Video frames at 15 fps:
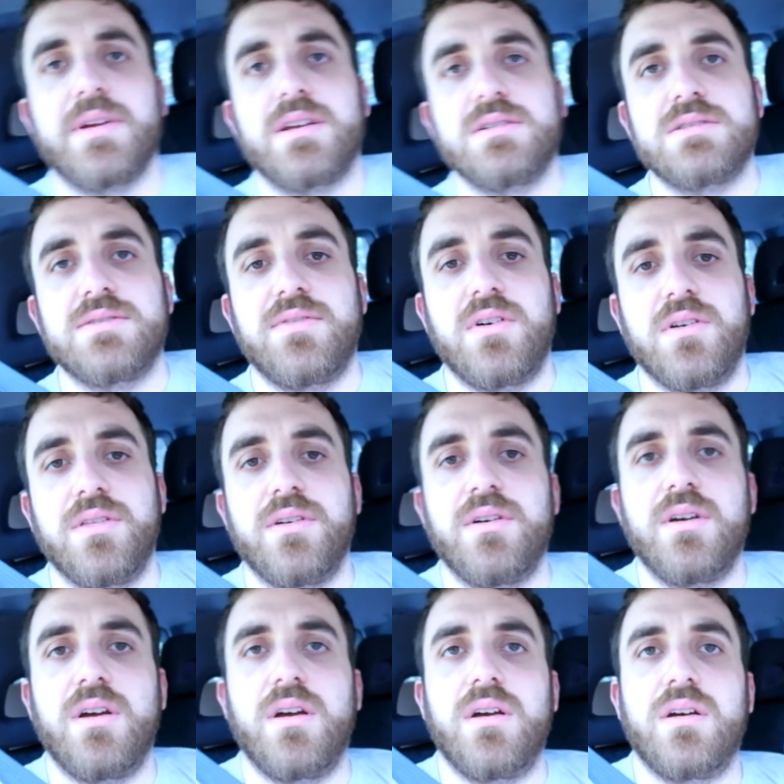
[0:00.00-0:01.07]
because of all
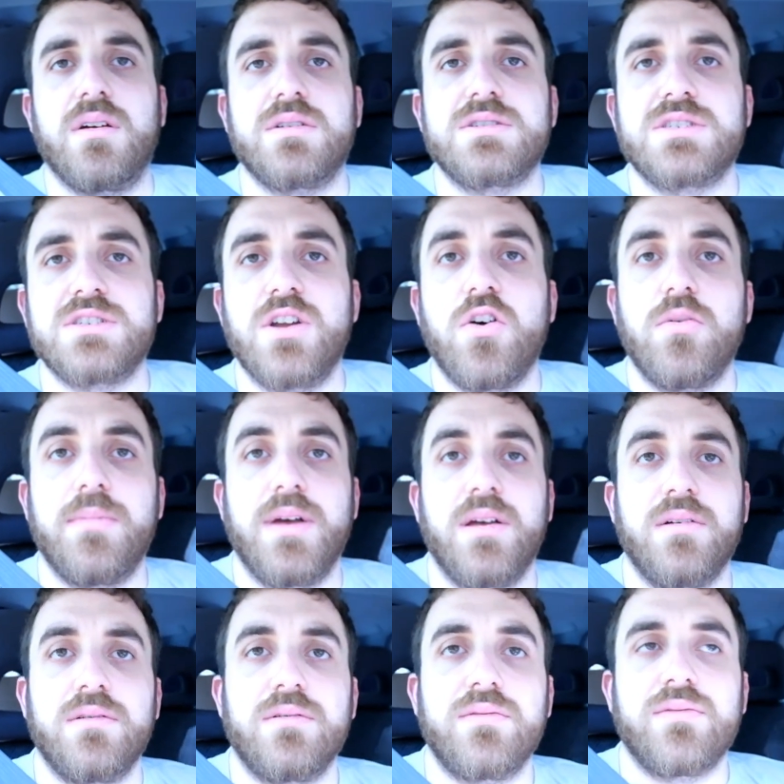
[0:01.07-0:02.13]
the snow
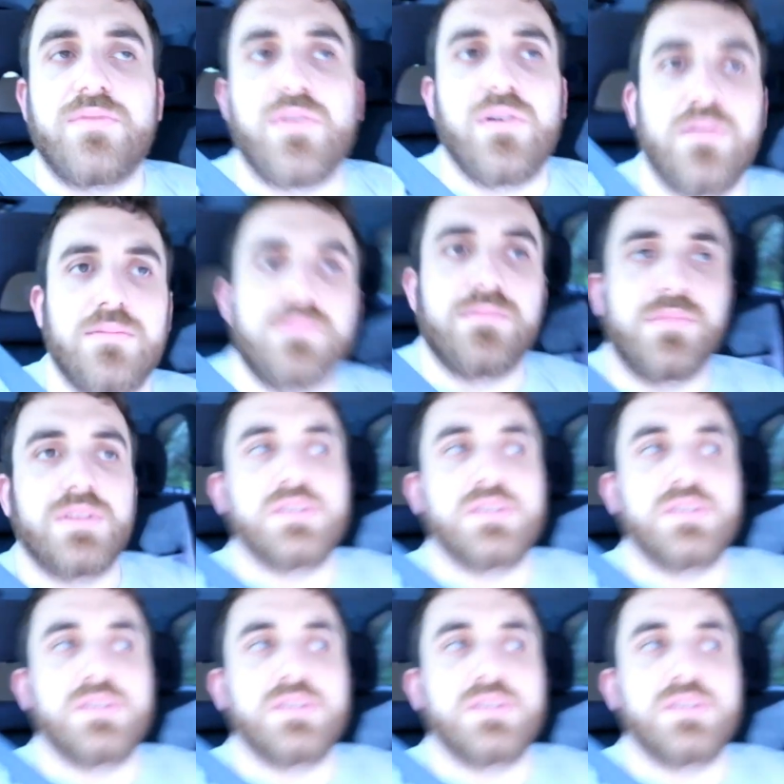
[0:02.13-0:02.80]
melt from